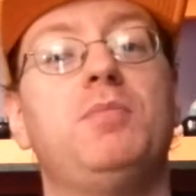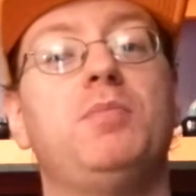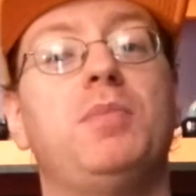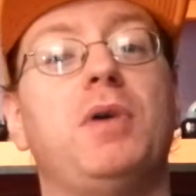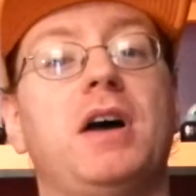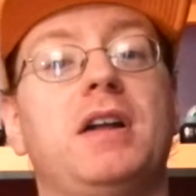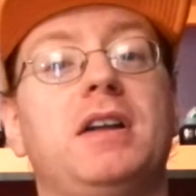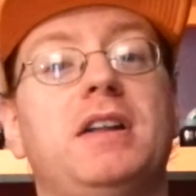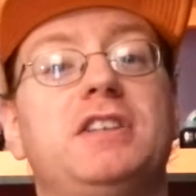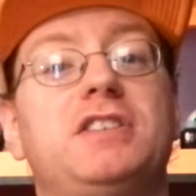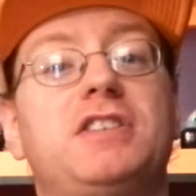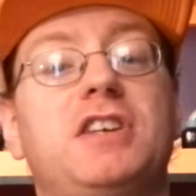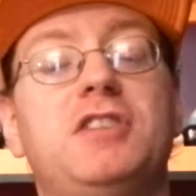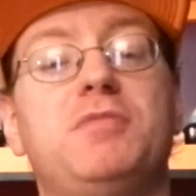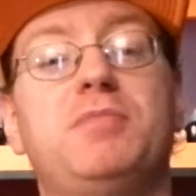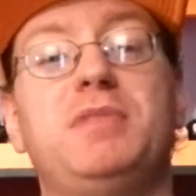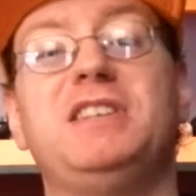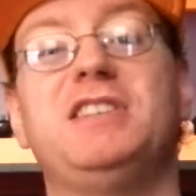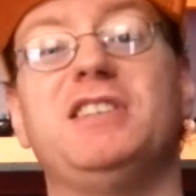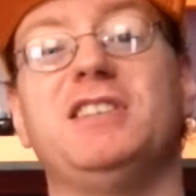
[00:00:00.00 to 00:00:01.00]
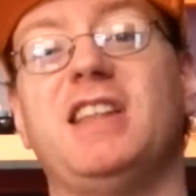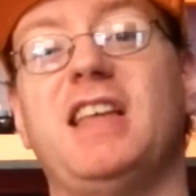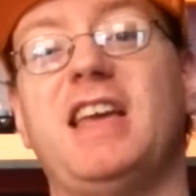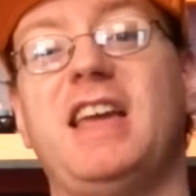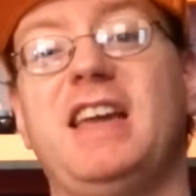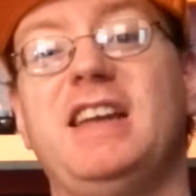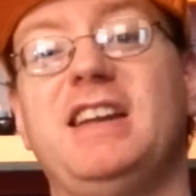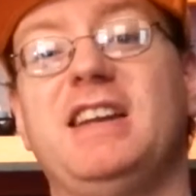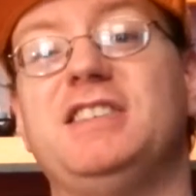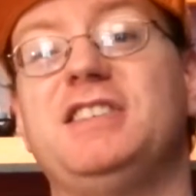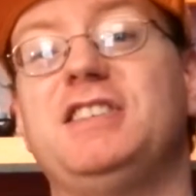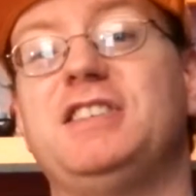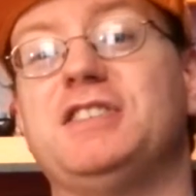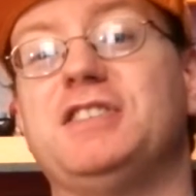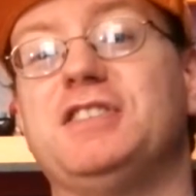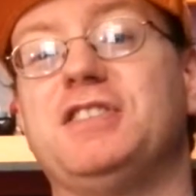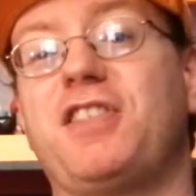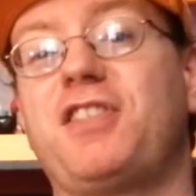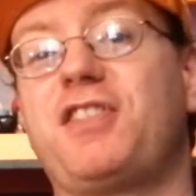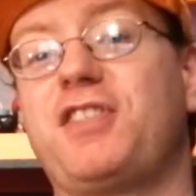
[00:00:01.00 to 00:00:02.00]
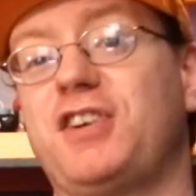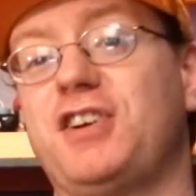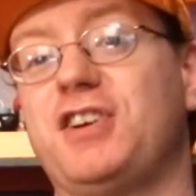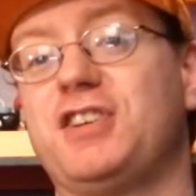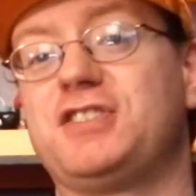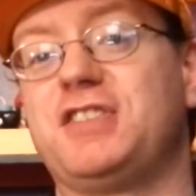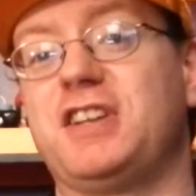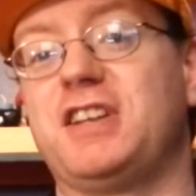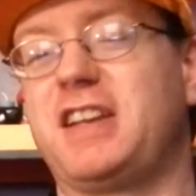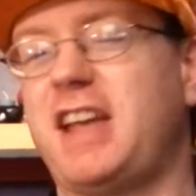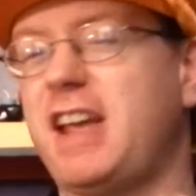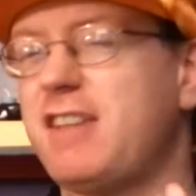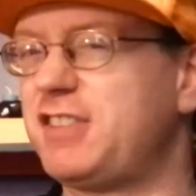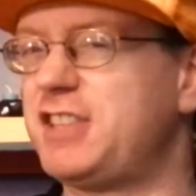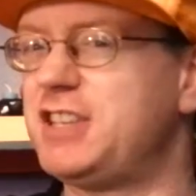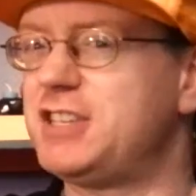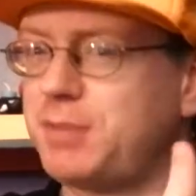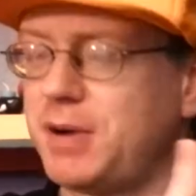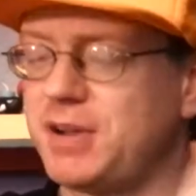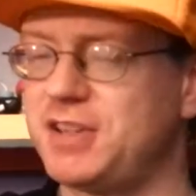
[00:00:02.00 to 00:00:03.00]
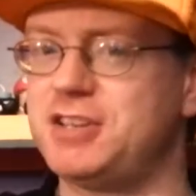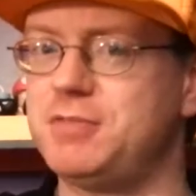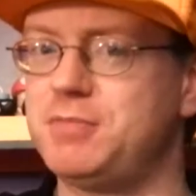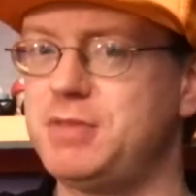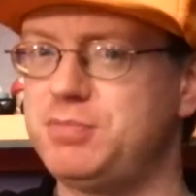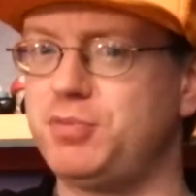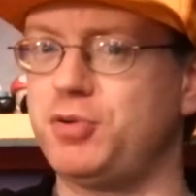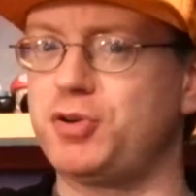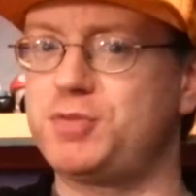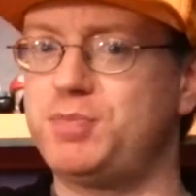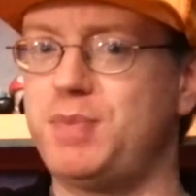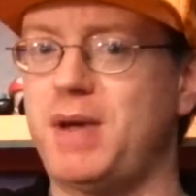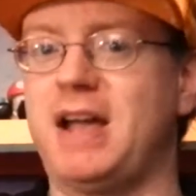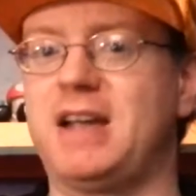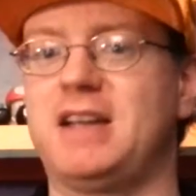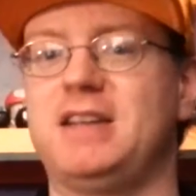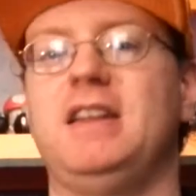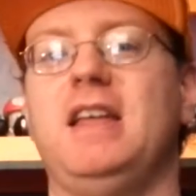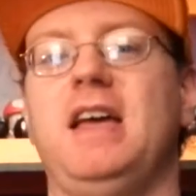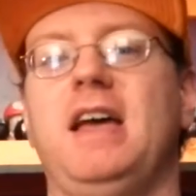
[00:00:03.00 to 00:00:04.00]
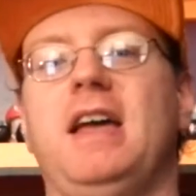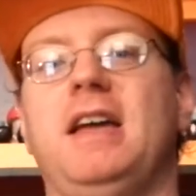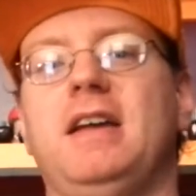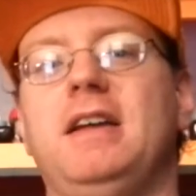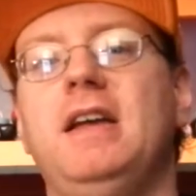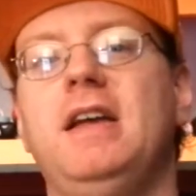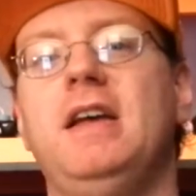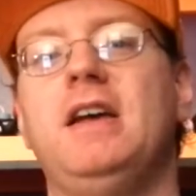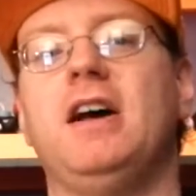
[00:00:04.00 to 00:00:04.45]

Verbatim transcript: but it's going to be delayed until Thursday. Like, everything's probably going to be pushed back a day.